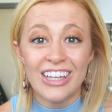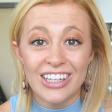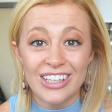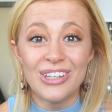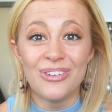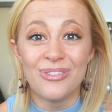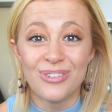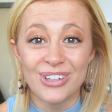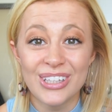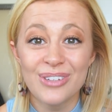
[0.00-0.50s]

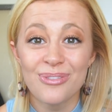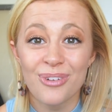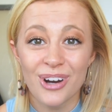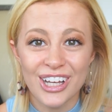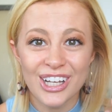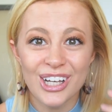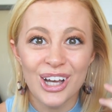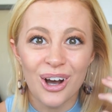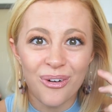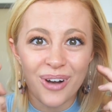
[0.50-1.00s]
You really want
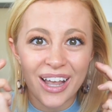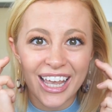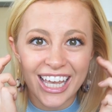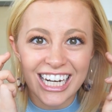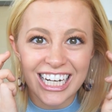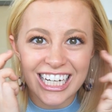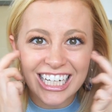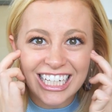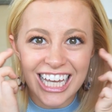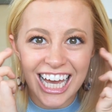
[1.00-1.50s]
to go
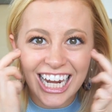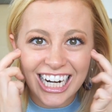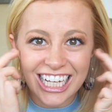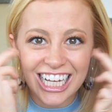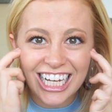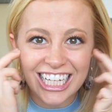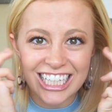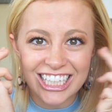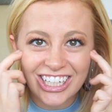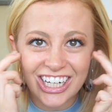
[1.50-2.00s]
in and kind of
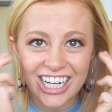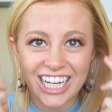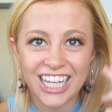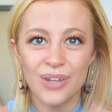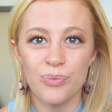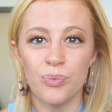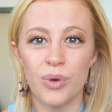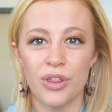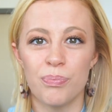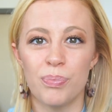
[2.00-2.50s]
color
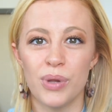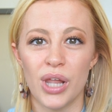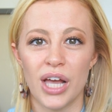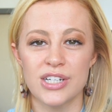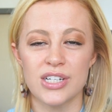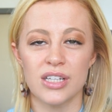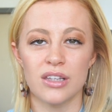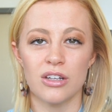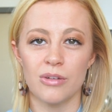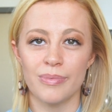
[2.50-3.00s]
in with
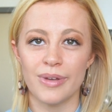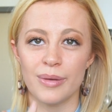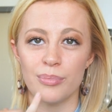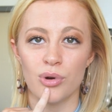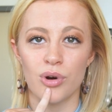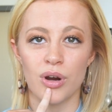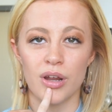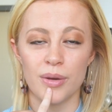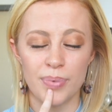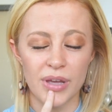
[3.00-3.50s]
blush a little bit
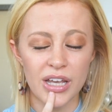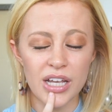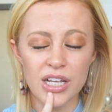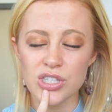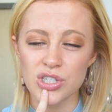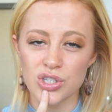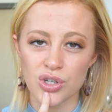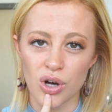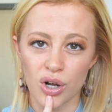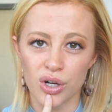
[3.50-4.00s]
more, and pick a
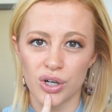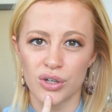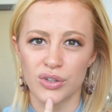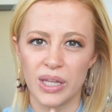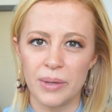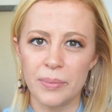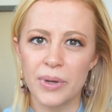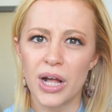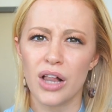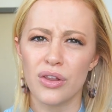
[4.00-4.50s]
stronger
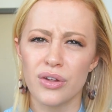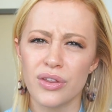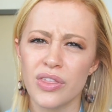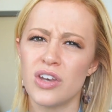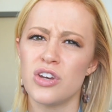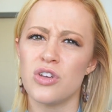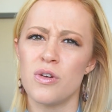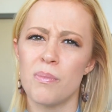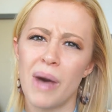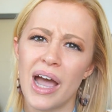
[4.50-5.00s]
lip color
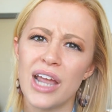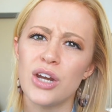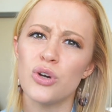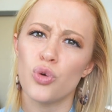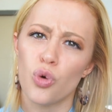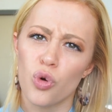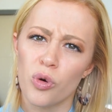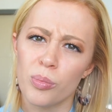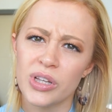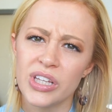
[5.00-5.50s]
than you might
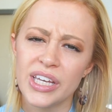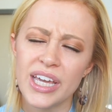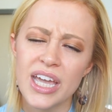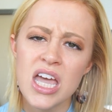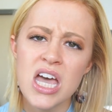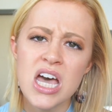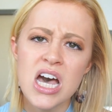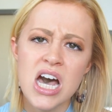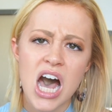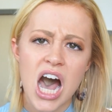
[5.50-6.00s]

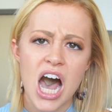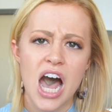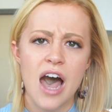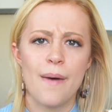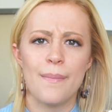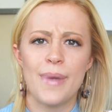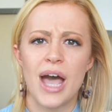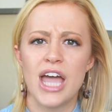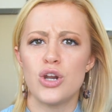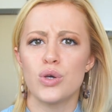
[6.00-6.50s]
normally.
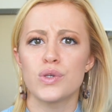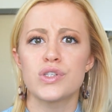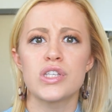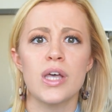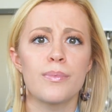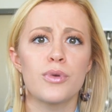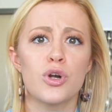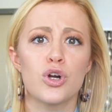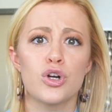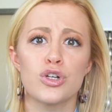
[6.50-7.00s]
I know
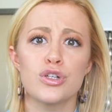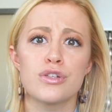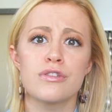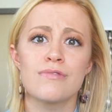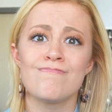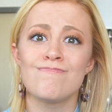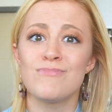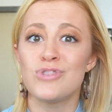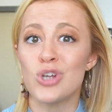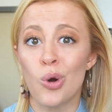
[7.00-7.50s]
some
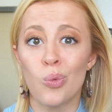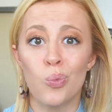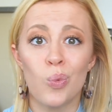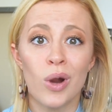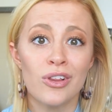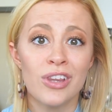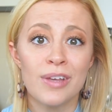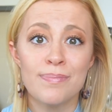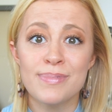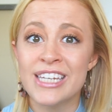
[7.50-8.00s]
girls don't
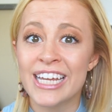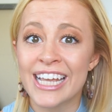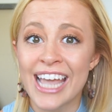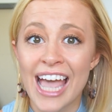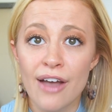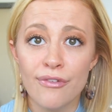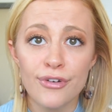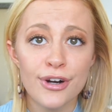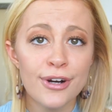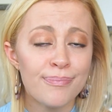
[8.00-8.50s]
wear lipstick
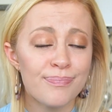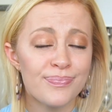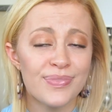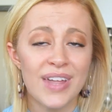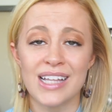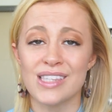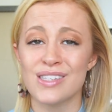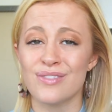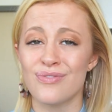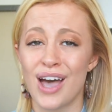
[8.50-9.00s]
ever.
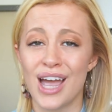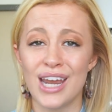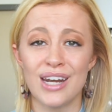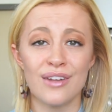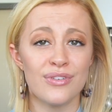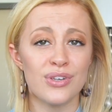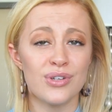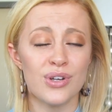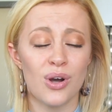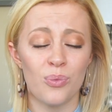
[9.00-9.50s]
That's fine
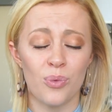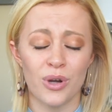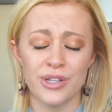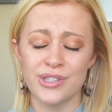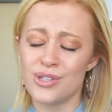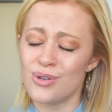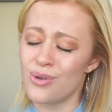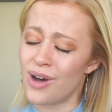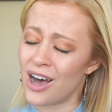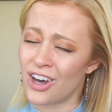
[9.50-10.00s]
if you don't
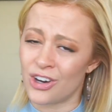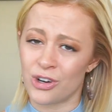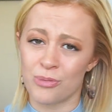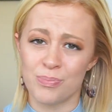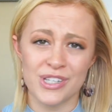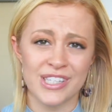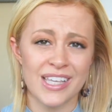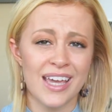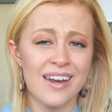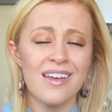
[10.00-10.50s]
want to,
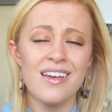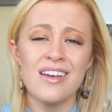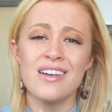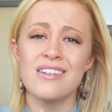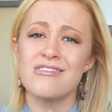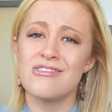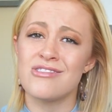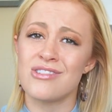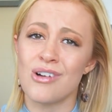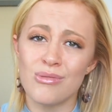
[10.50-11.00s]
100%.
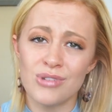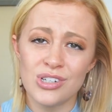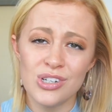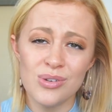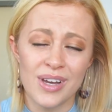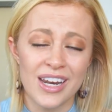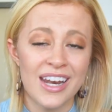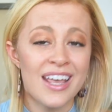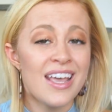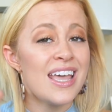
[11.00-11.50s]
Don't
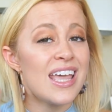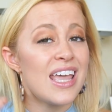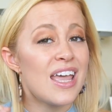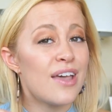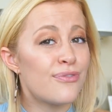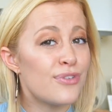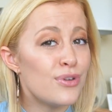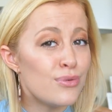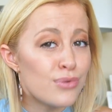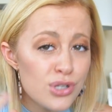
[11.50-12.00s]
do it.
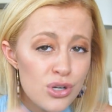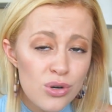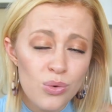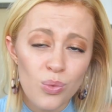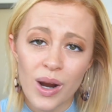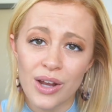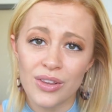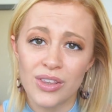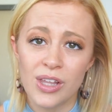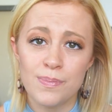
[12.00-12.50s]
If you do
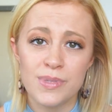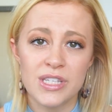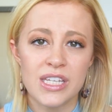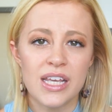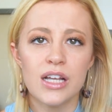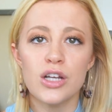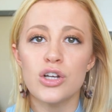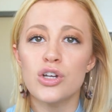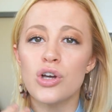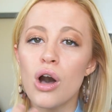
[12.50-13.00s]
wear
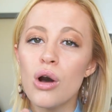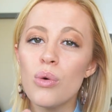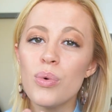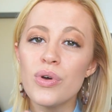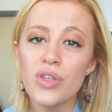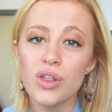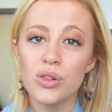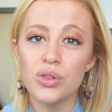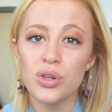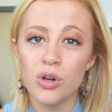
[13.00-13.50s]
lipstick, go
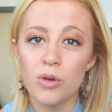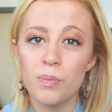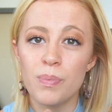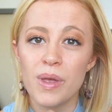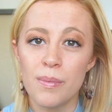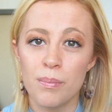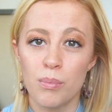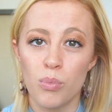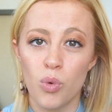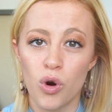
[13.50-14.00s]
with a little
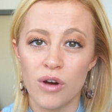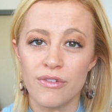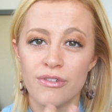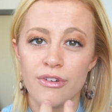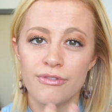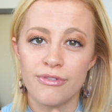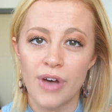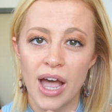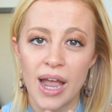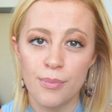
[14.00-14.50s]
bit more of
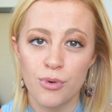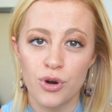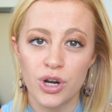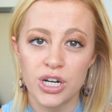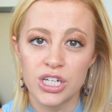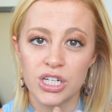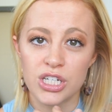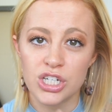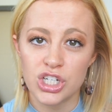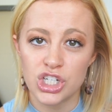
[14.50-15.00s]
a
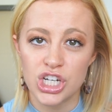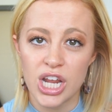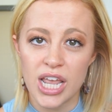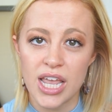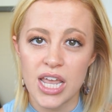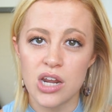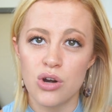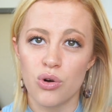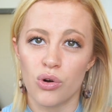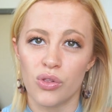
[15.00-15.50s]
vibrant
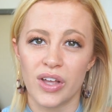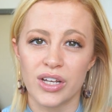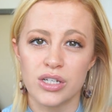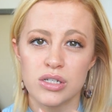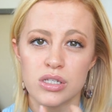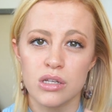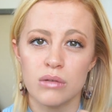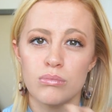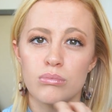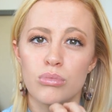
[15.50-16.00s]
shade, or like
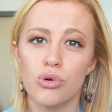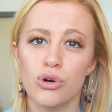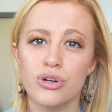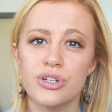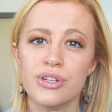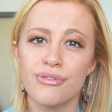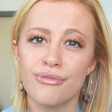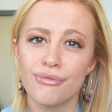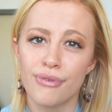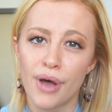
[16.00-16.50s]
just a more
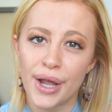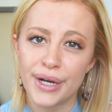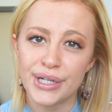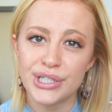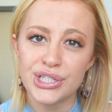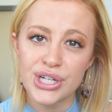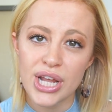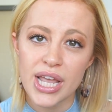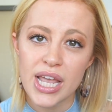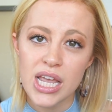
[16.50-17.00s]

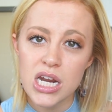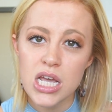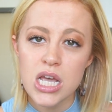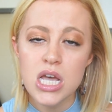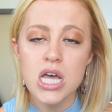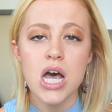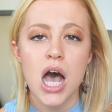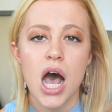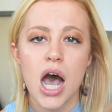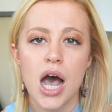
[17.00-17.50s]
defined shade,
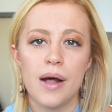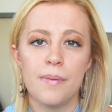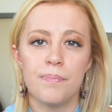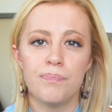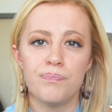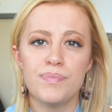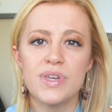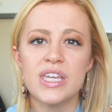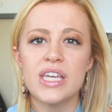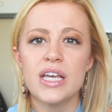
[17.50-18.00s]

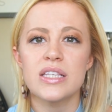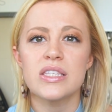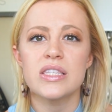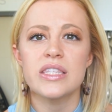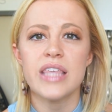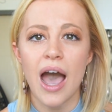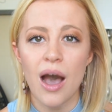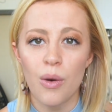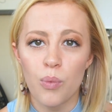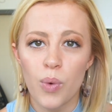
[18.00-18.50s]
because
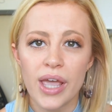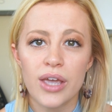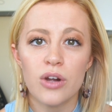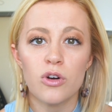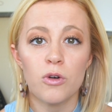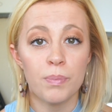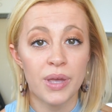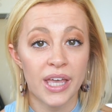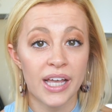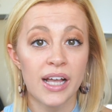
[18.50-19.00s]
that way
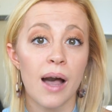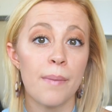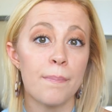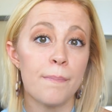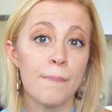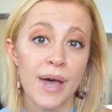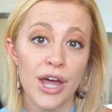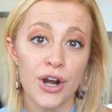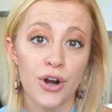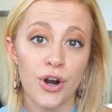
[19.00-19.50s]
it'll pick
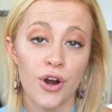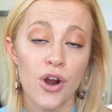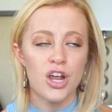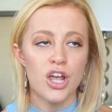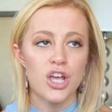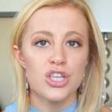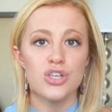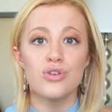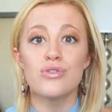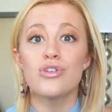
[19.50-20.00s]
up better.
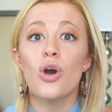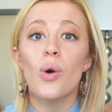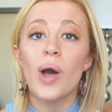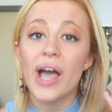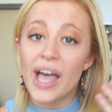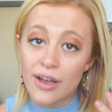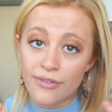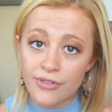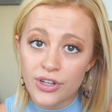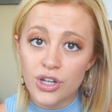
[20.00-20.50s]
You can go
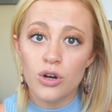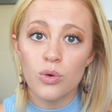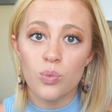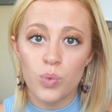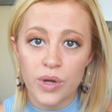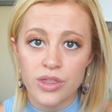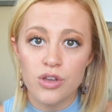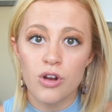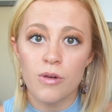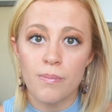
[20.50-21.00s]
heavier
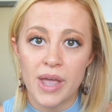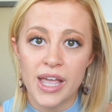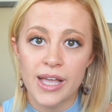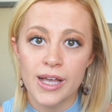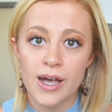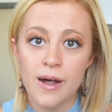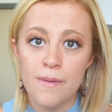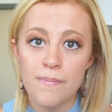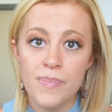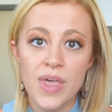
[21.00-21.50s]
with your
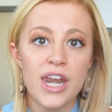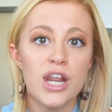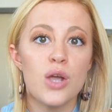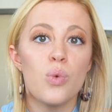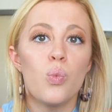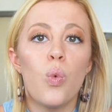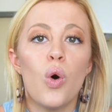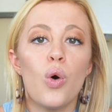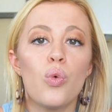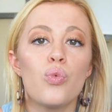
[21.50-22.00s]
makeup and
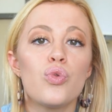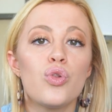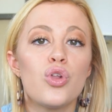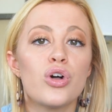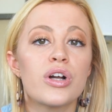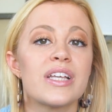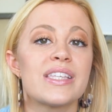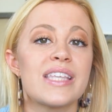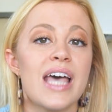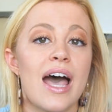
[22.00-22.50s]
it won't
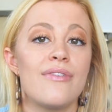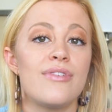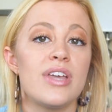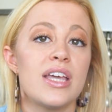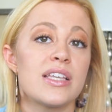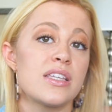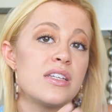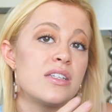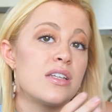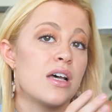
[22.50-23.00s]
look as
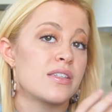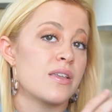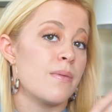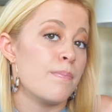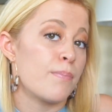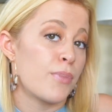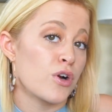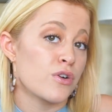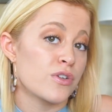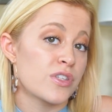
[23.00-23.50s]
heavy as it does in
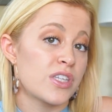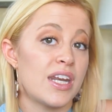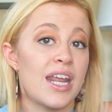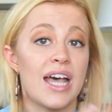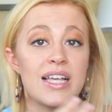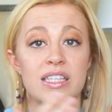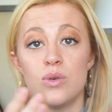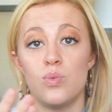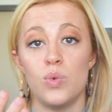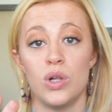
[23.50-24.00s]
person
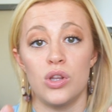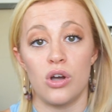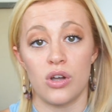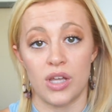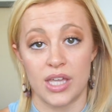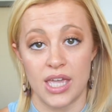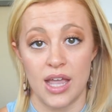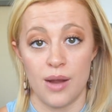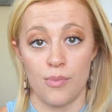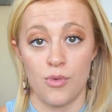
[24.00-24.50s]
as it will
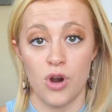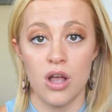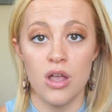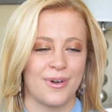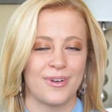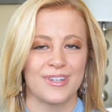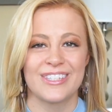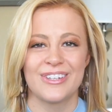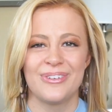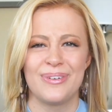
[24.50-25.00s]
on camera.
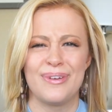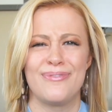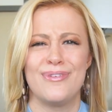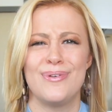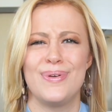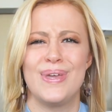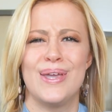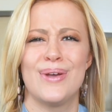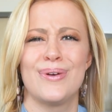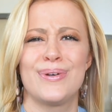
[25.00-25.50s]
Also, if
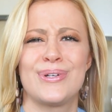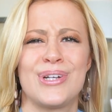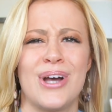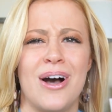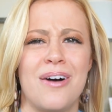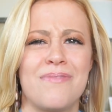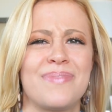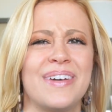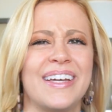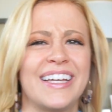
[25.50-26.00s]
you hear
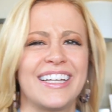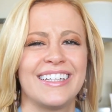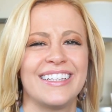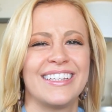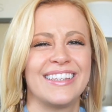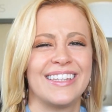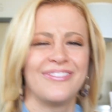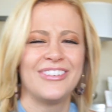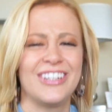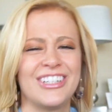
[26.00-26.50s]
chomping,
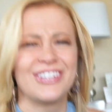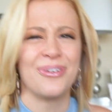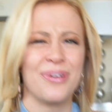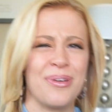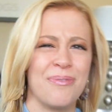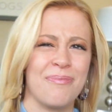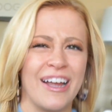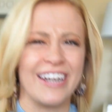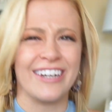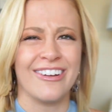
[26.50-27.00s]
let me show
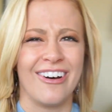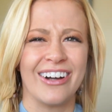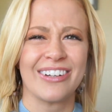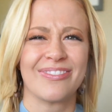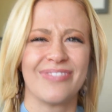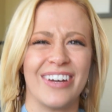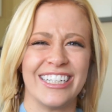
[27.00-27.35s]
you my dog.